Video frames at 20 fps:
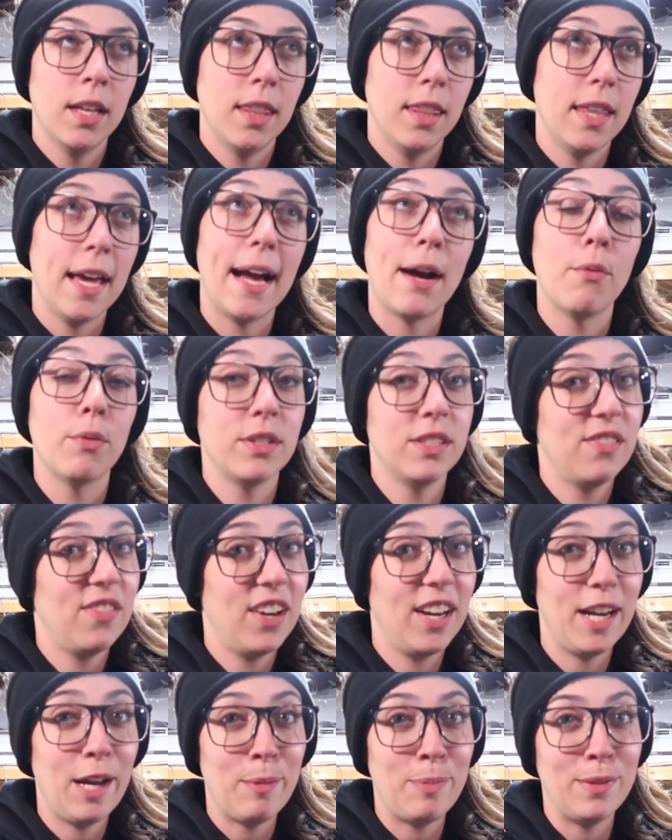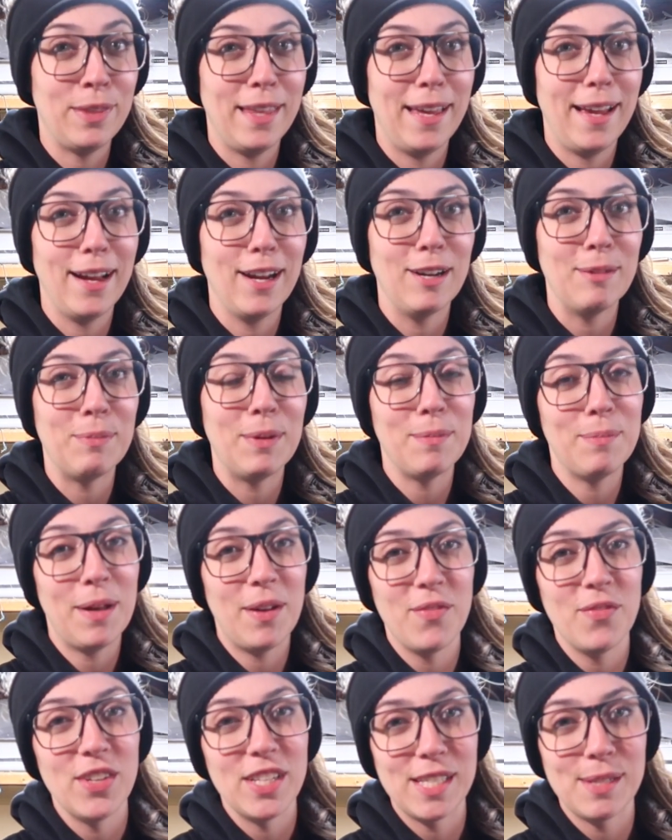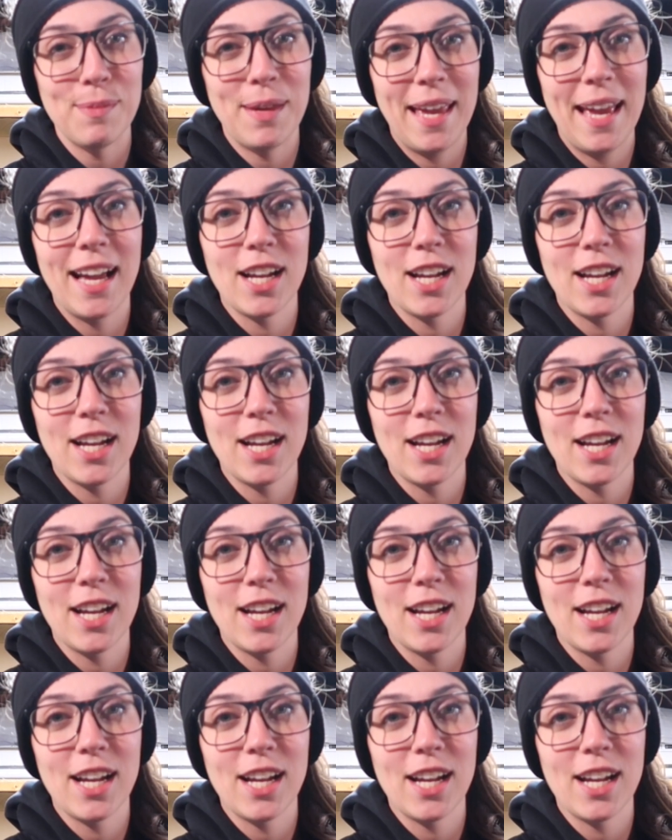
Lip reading: That one's very up in the air, but Memphis may